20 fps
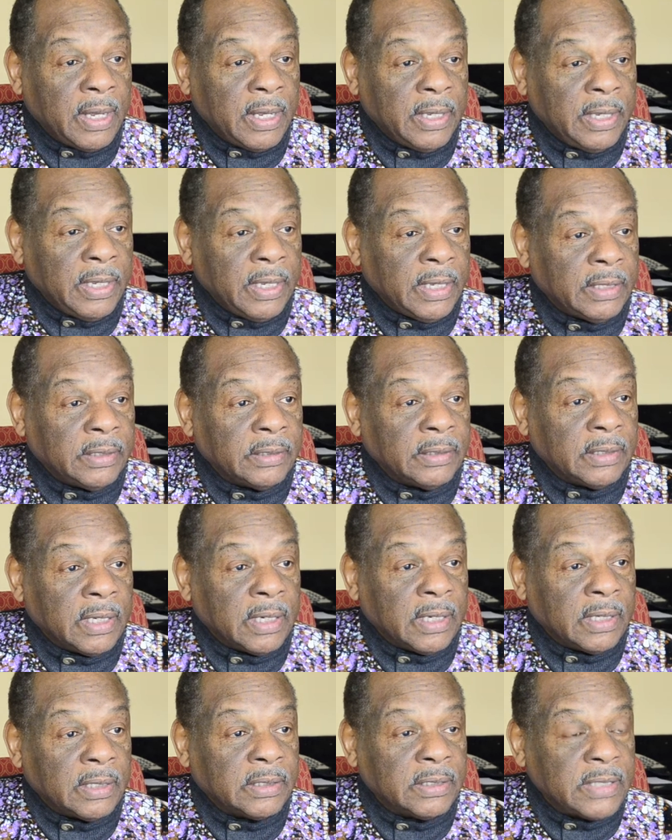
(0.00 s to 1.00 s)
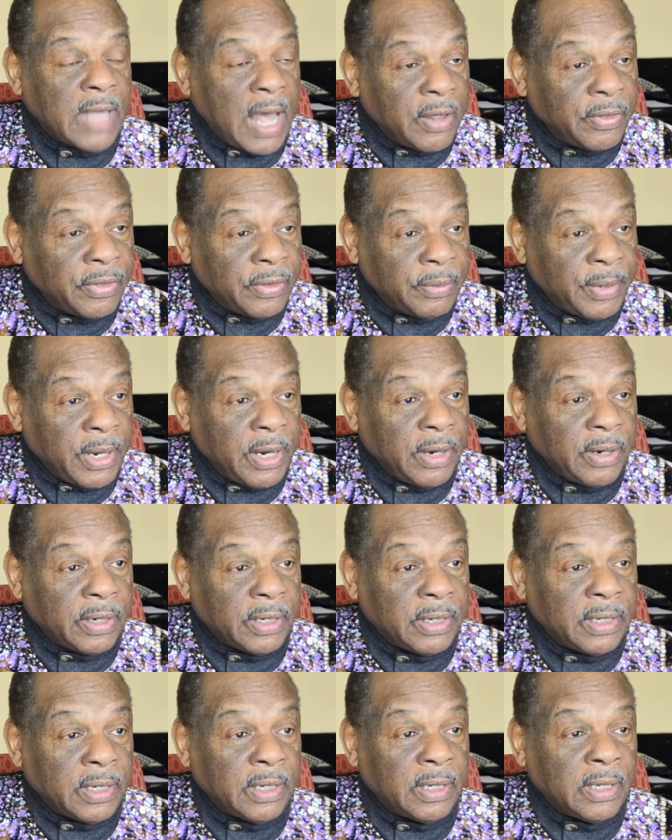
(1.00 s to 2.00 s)
in South
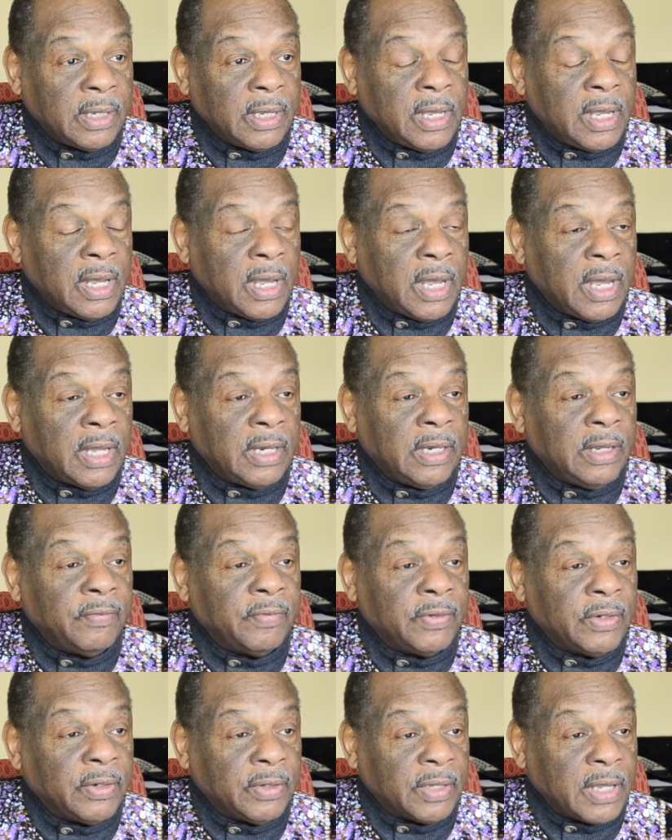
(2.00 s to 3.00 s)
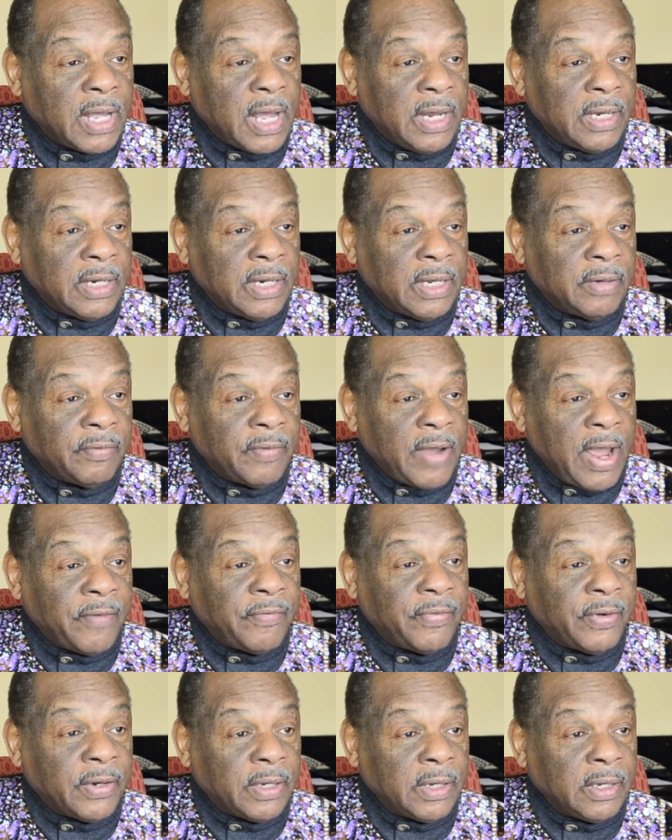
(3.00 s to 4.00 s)
America, and even on the continent of
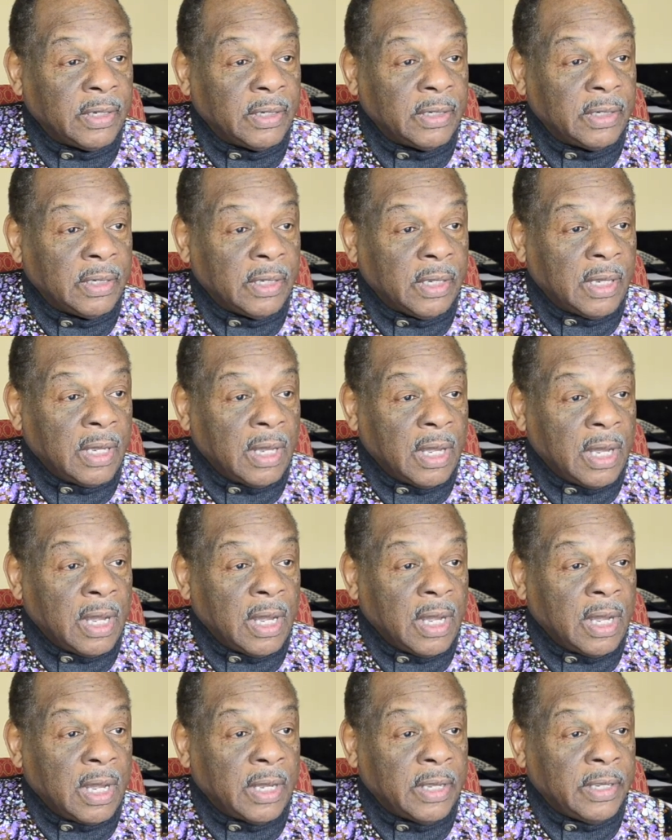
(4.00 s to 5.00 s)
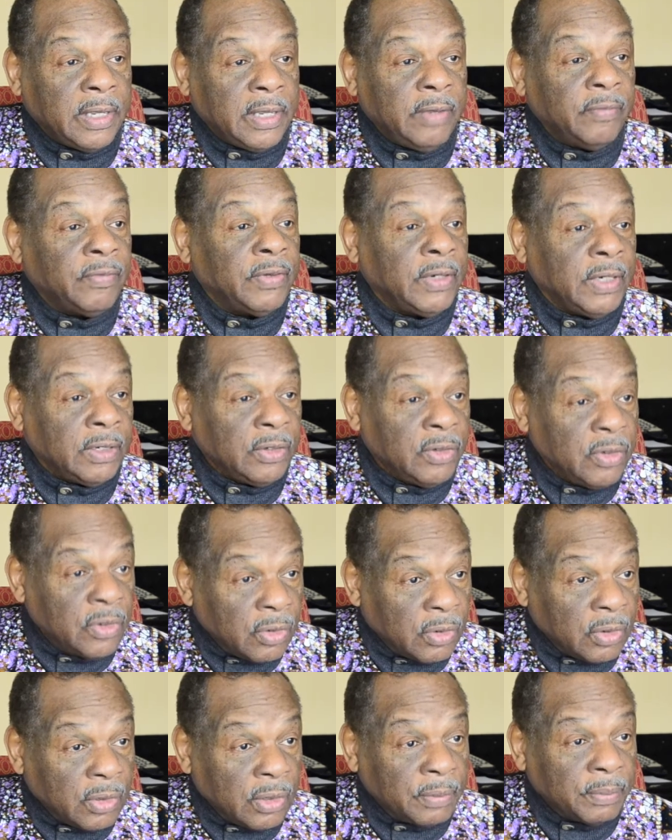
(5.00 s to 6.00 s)
Africa, even in
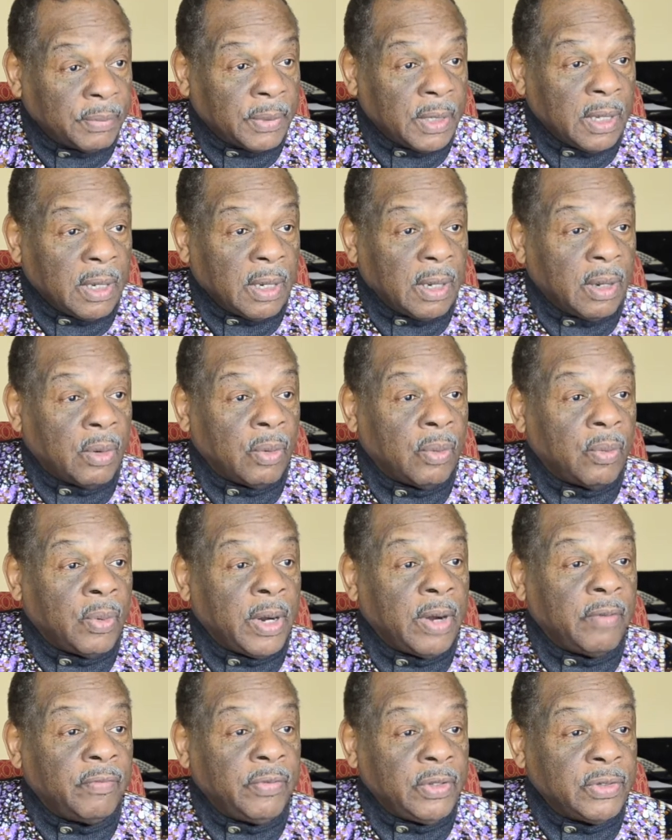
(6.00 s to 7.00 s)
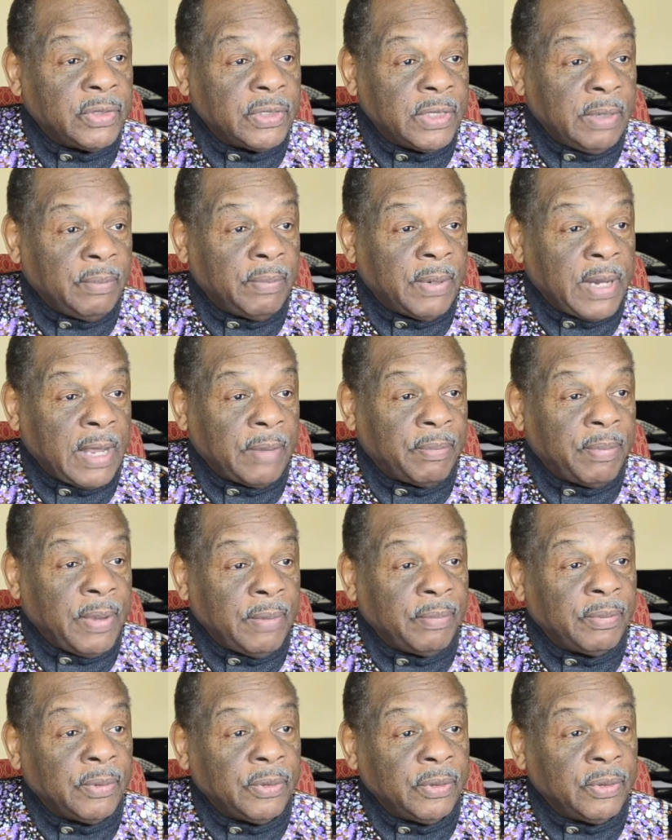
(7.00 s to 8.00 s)
Europe, or wherever you see black
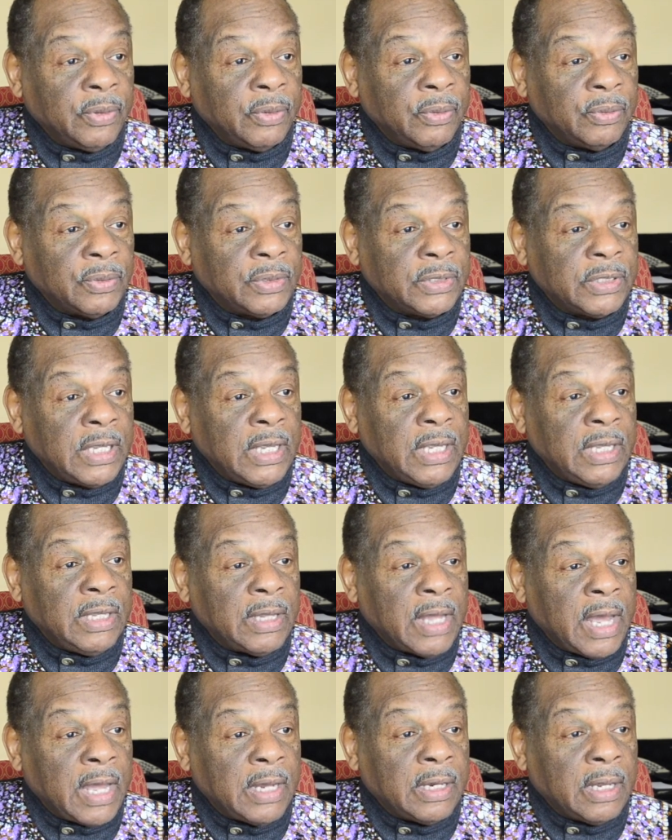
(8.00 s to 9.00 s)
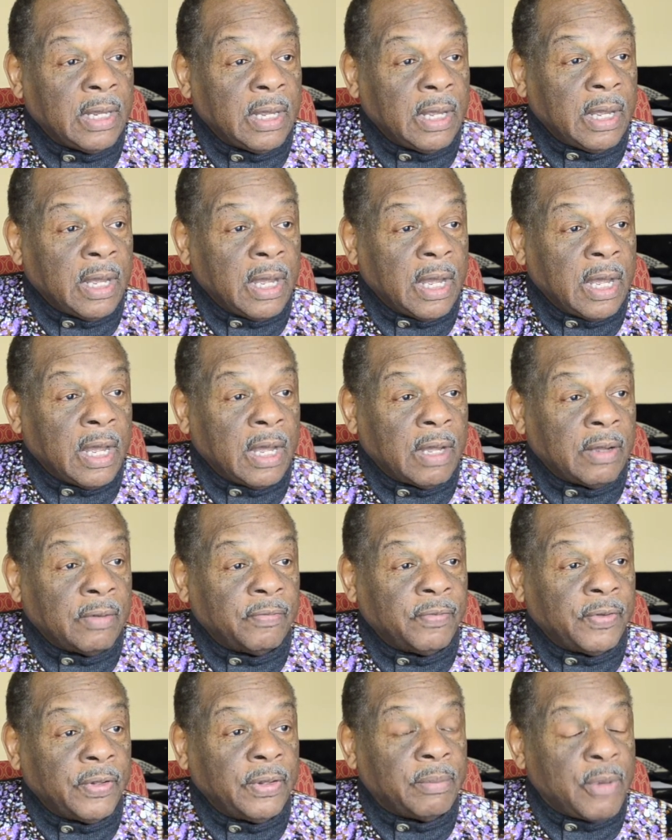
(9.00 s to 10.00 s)
people, you see that
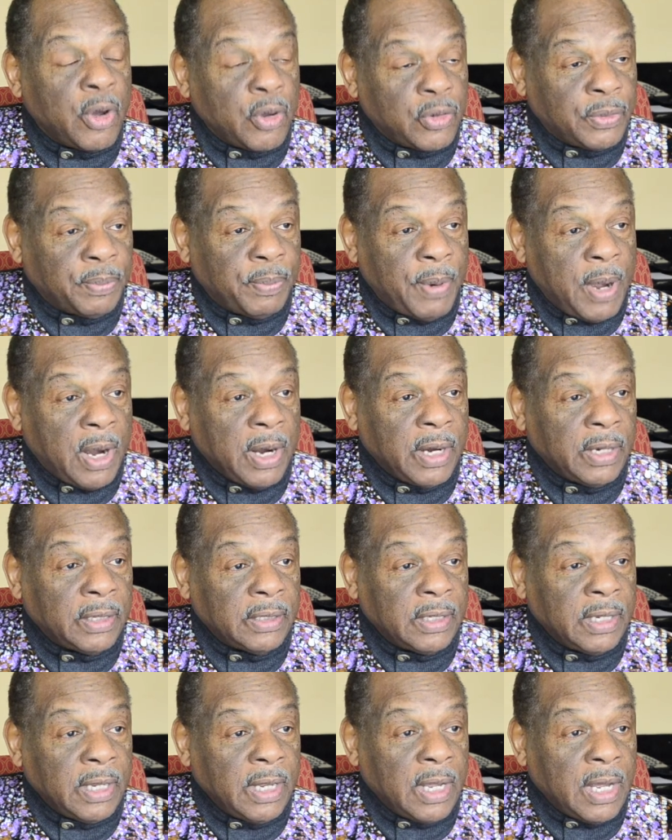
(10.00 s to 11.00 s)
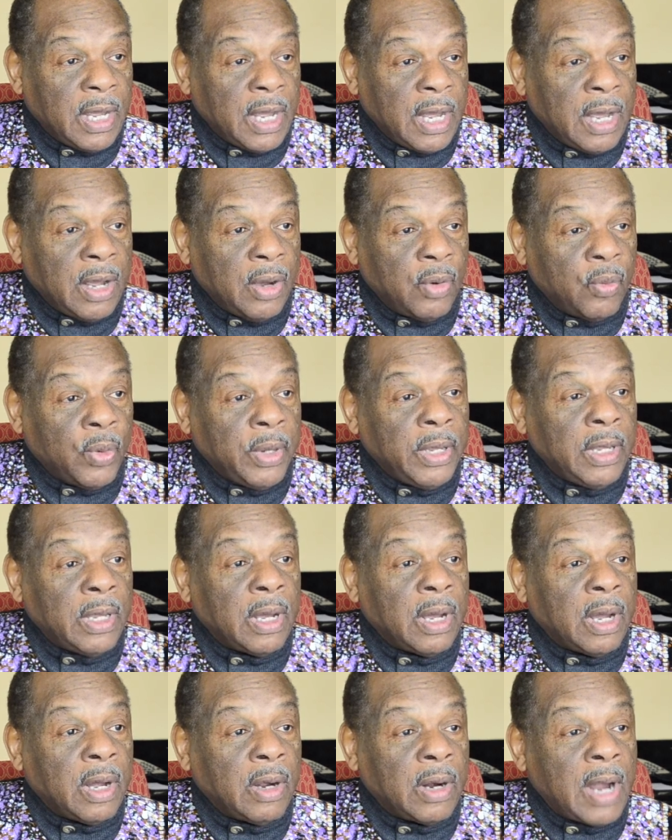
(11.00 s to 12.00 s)
for the most part, we
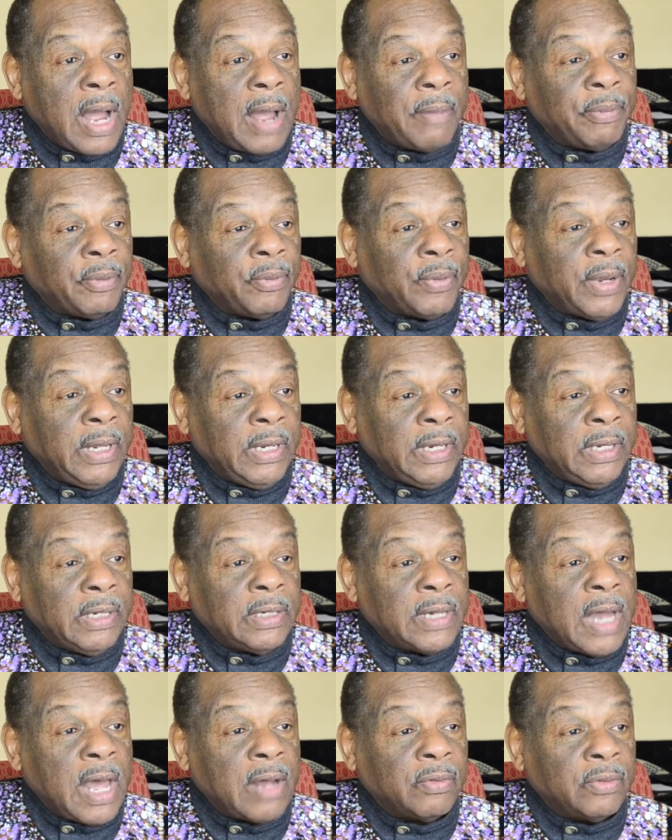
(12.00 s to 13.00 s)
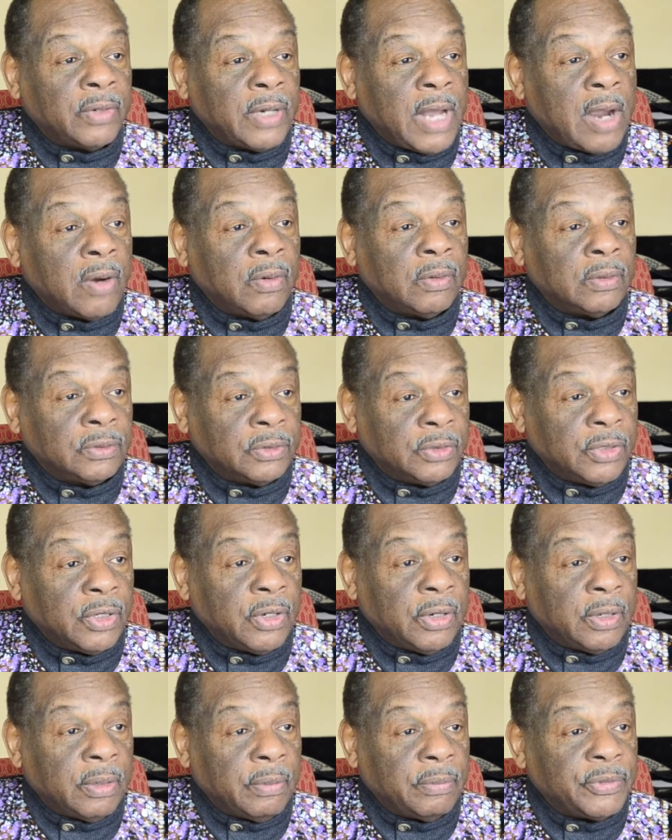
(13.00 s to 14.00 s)
are operating not on our own
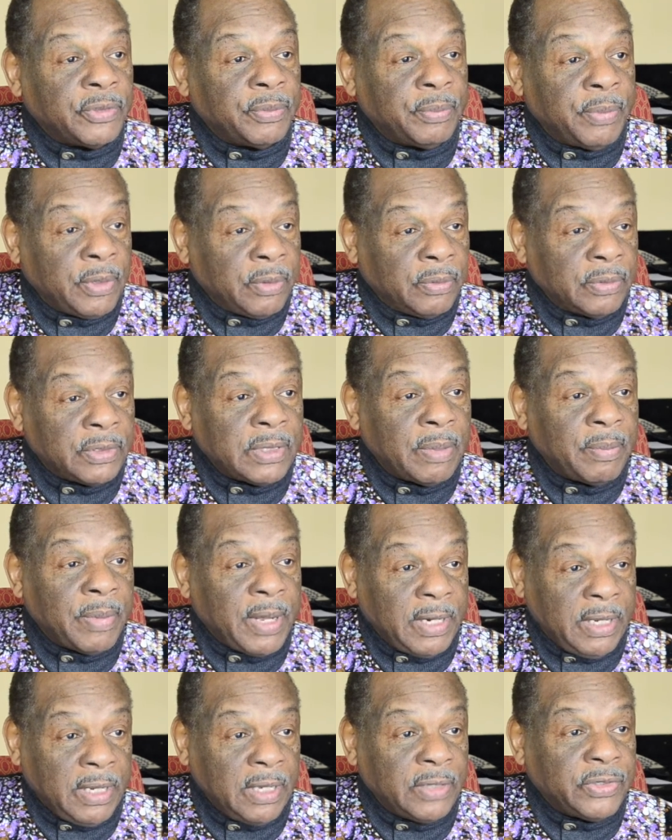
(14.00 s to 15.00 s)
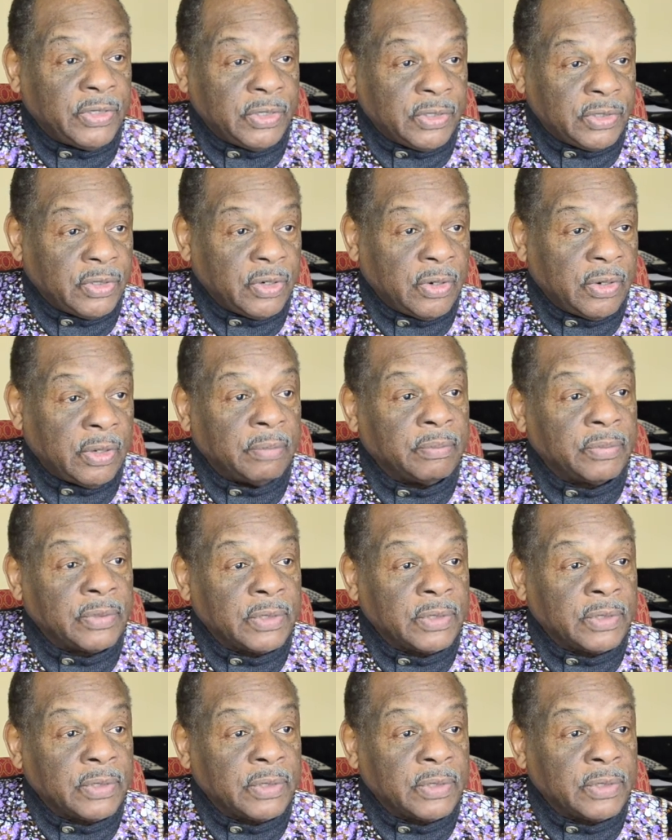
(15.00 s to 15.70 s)
terms, but on somebody else's terms.